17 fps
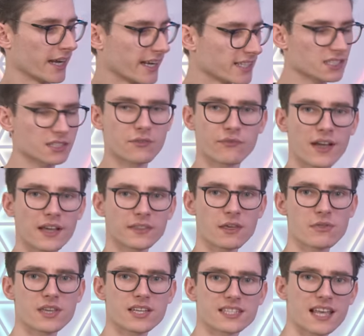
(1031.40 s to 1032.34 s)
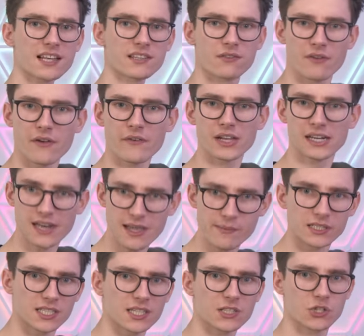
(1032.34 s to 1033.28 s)
is the fact that this has a very
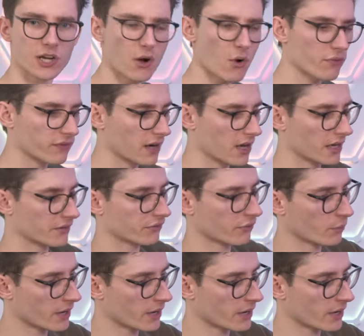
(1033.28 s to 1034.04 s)
limited shelf life.